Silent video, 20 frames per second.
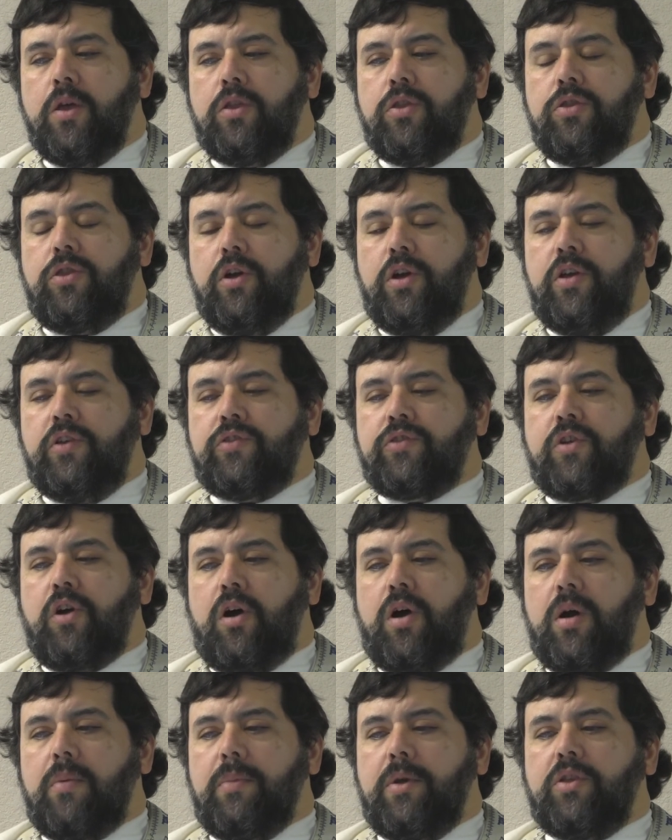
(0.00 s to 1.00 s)
These
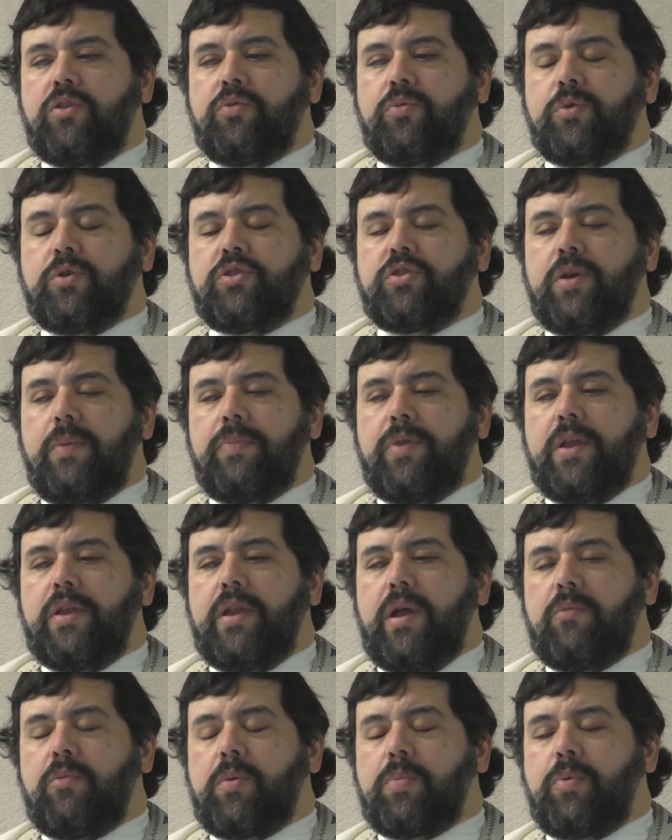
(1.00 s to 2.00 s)
garments were something
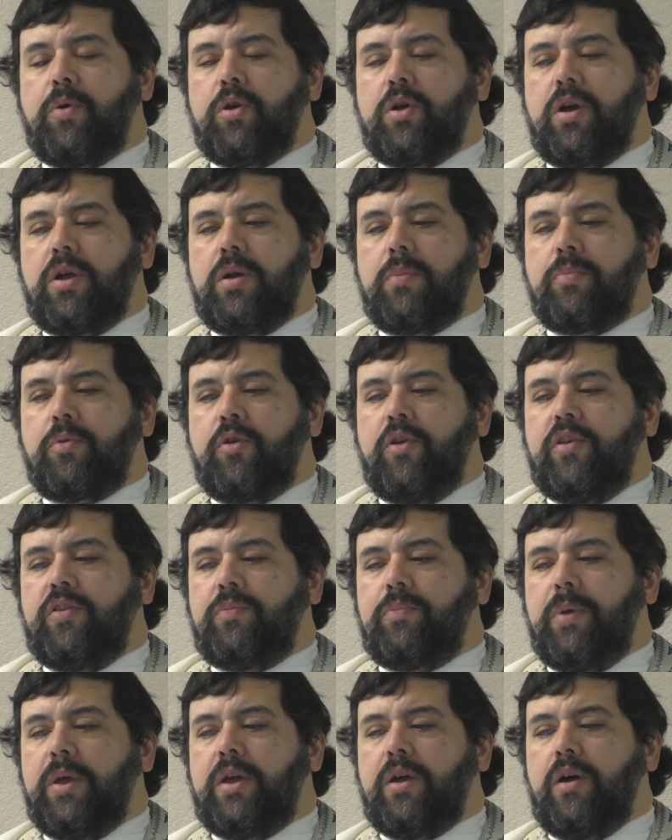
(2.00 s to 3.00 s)
that were put on a
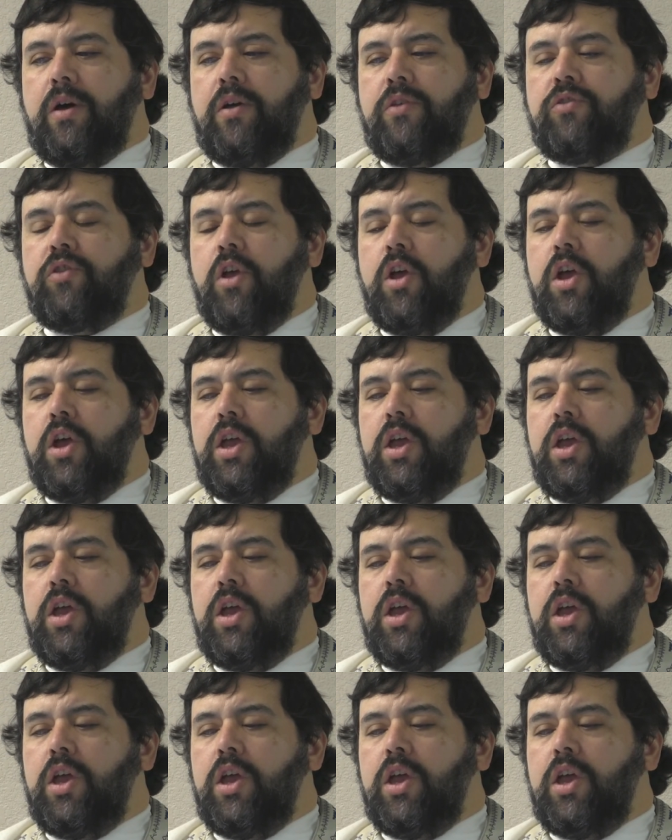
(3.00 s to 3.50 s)
priest because